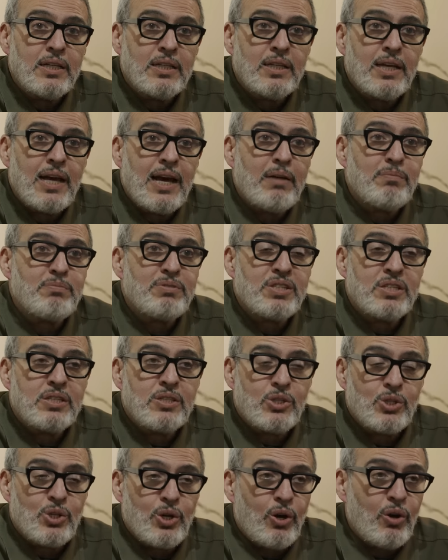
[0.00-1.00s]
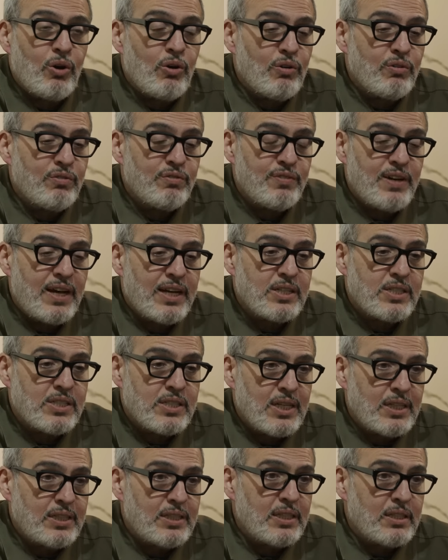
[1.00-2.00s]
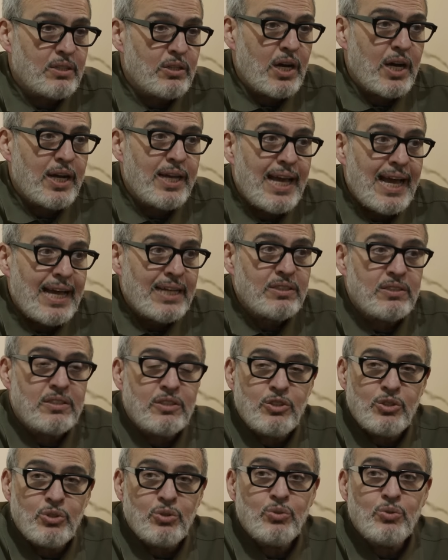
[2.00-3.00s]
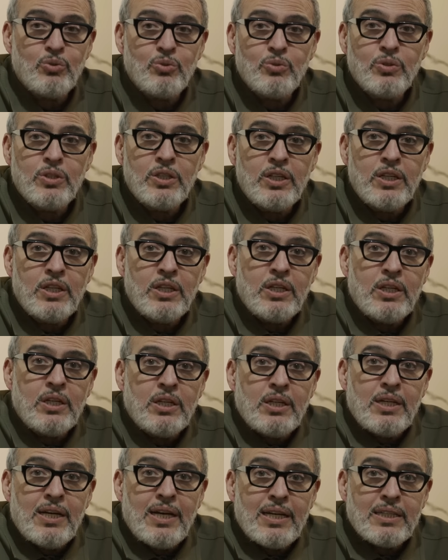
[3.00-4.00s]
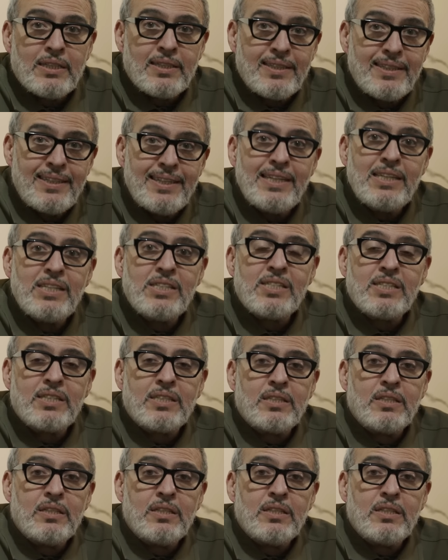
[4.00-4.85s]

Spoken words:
in the absence of anesthetic, I had to do at least